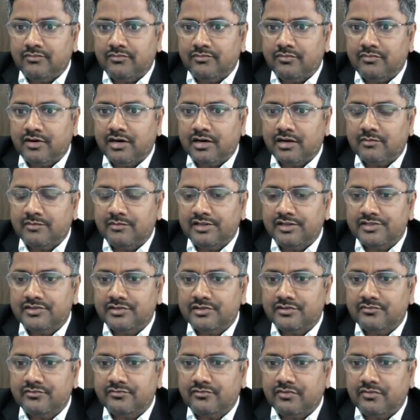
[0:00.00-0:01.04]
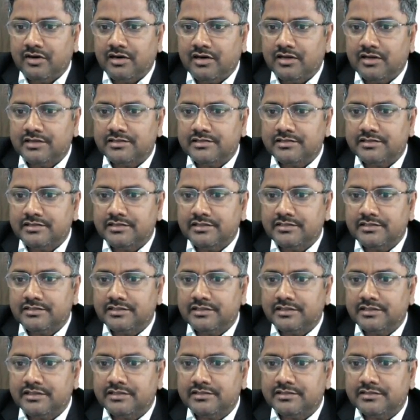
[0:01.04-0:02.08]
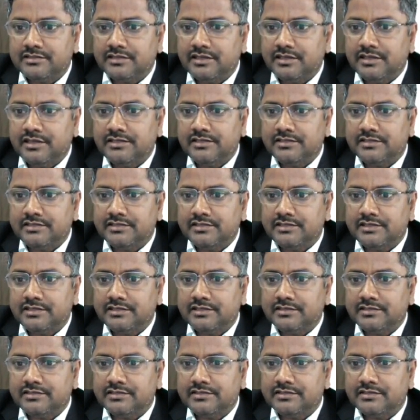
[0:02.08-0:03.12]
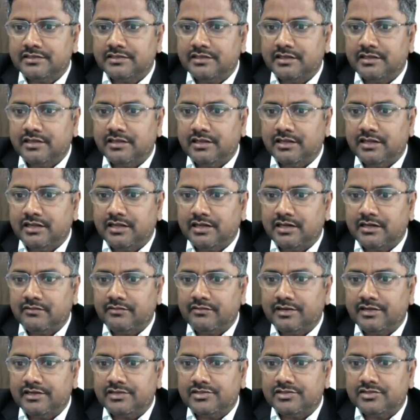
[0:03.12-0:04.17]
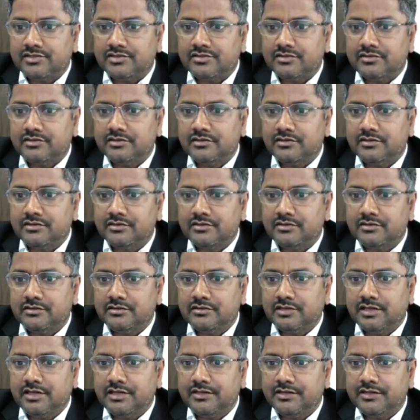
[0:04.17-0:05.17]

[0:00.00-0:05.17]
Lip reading: formation for C6H6 liquid. Okay,